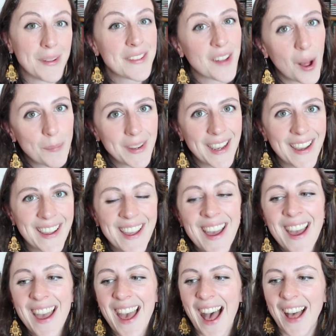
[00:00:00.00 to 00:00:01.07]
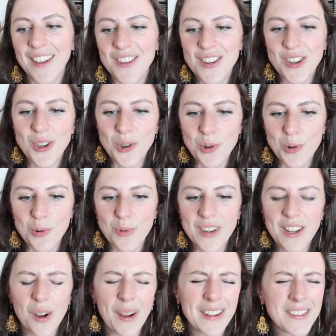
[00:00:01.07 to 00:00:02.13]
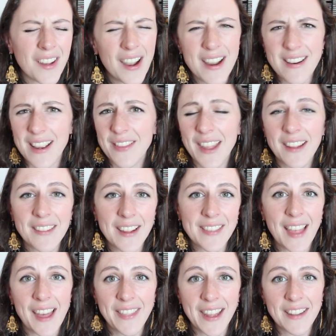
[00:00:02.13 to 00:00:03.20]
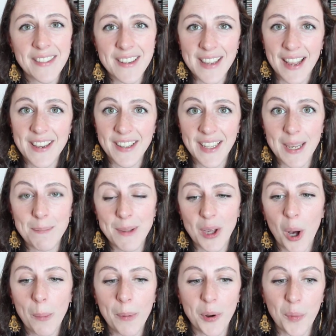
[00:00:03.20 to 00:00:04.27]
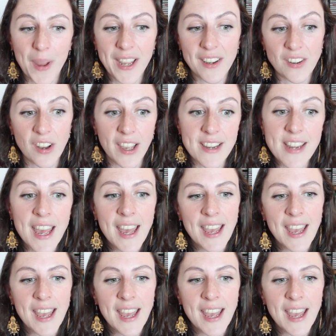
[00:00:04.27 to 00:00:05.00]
insomnia and who, you know, anxiety and things like that, things that tend to keep me up and awake at night,